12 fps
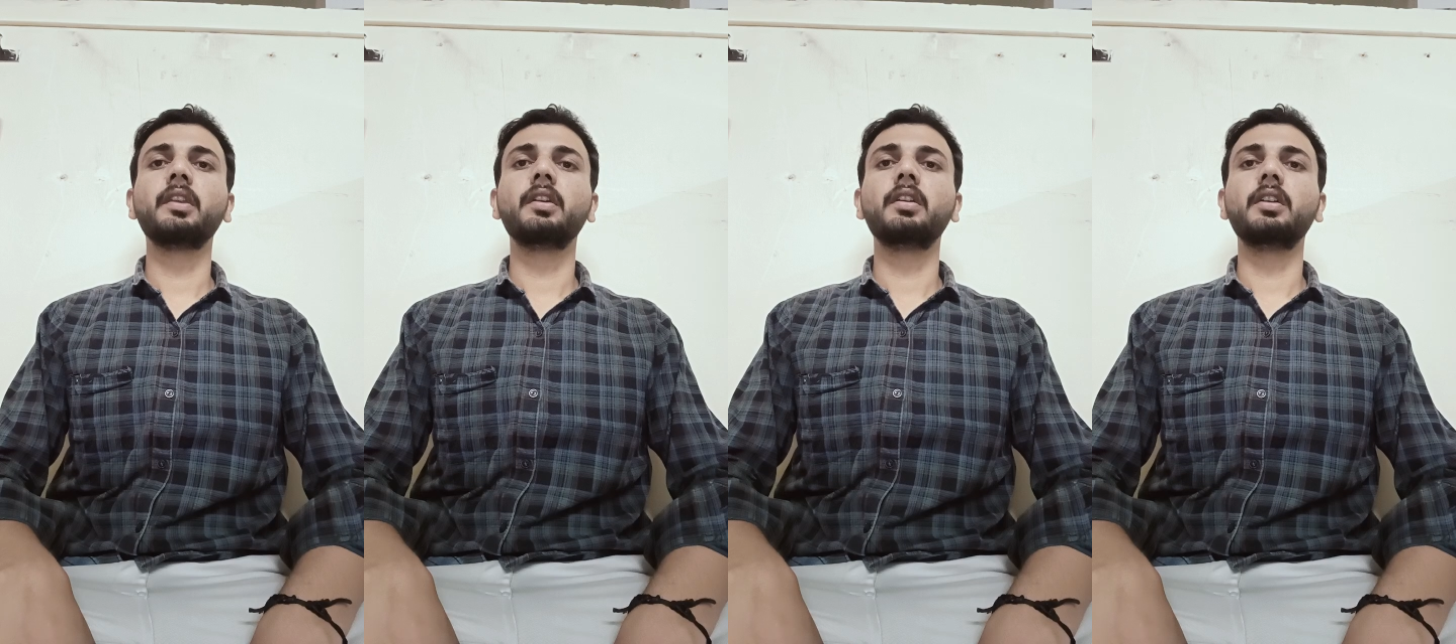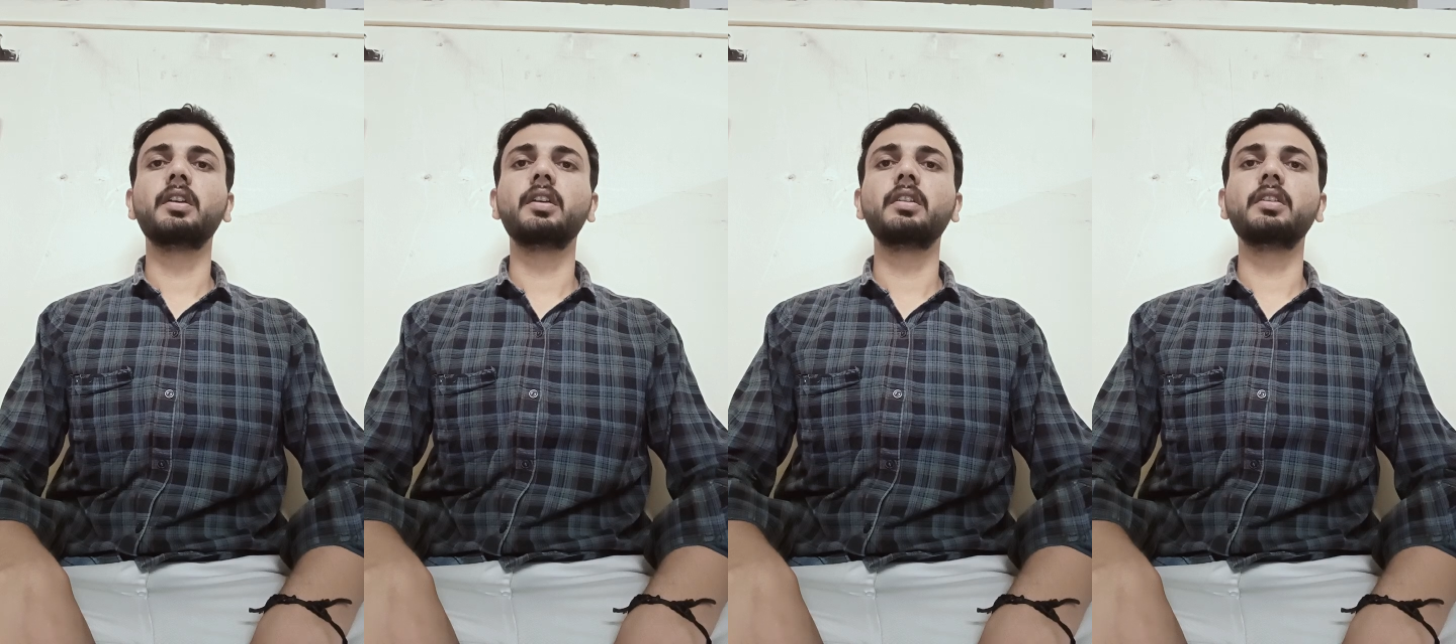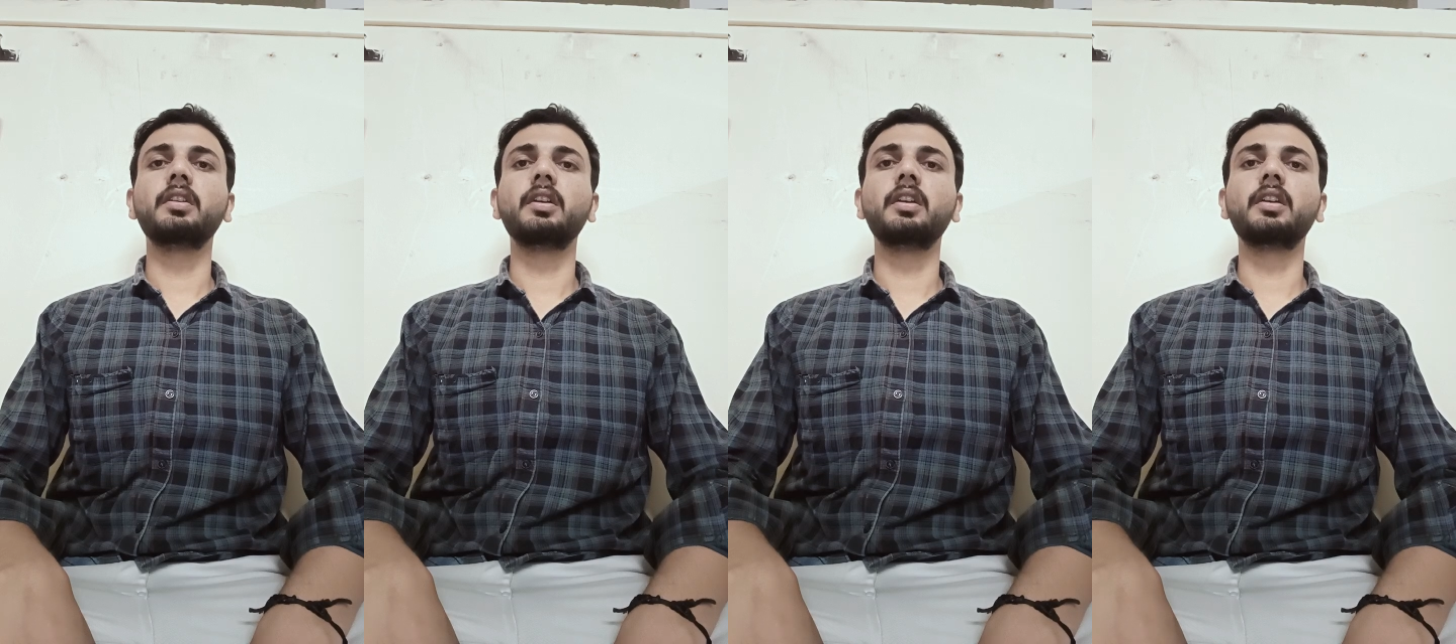
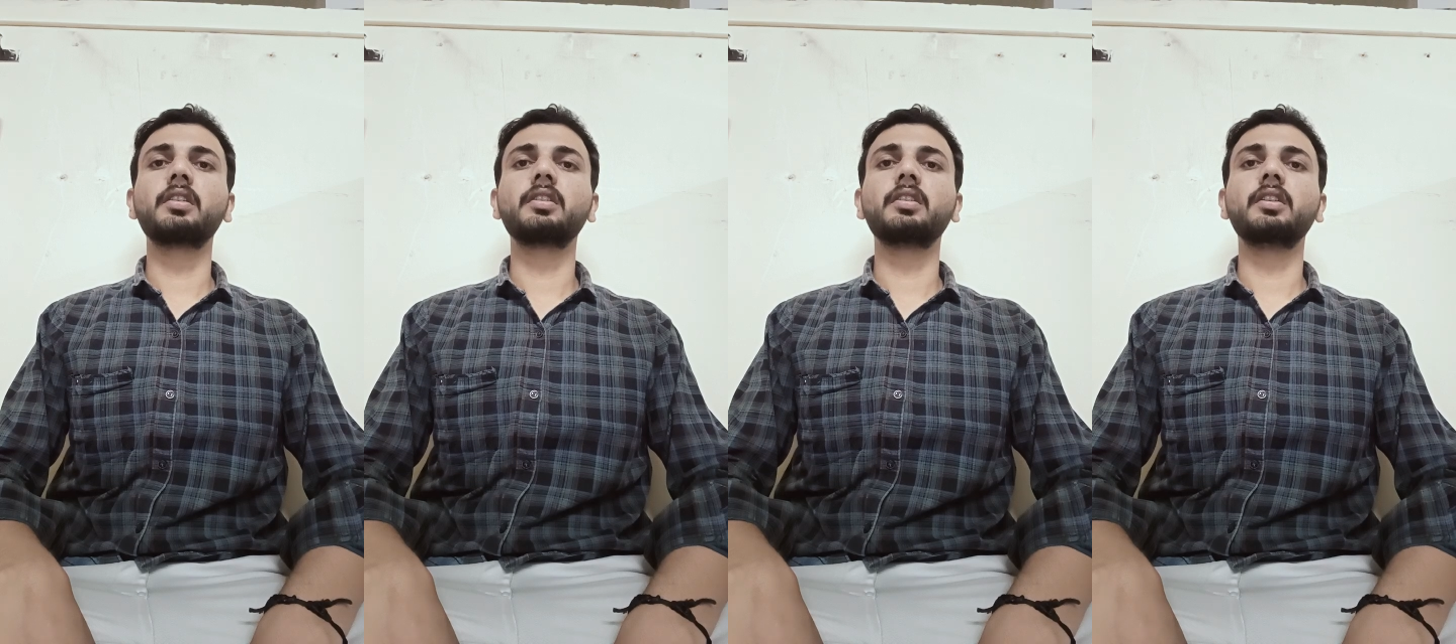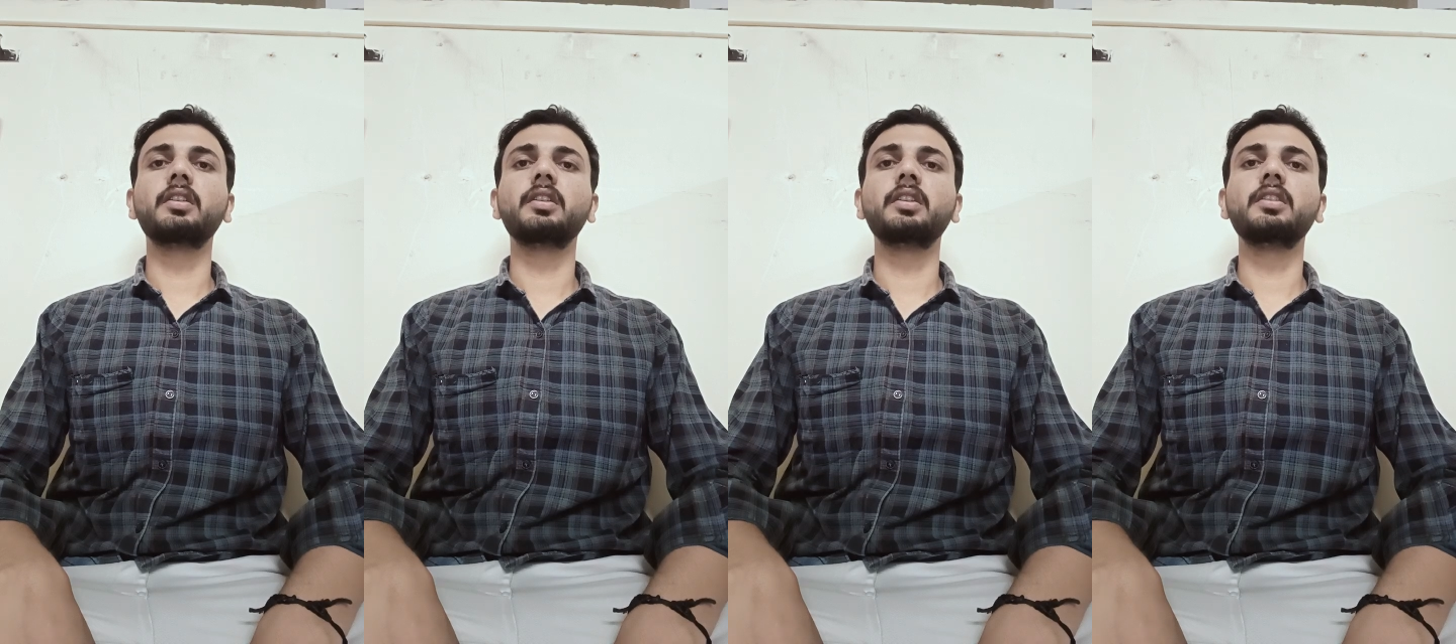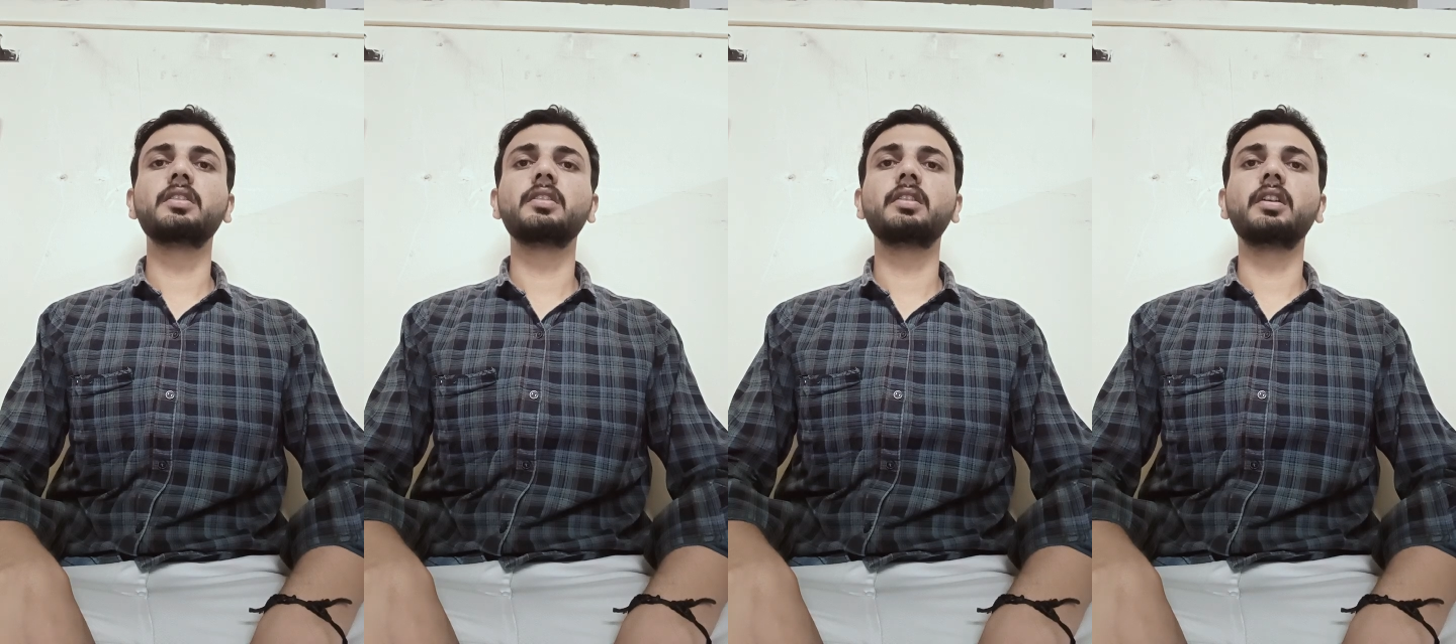The earth is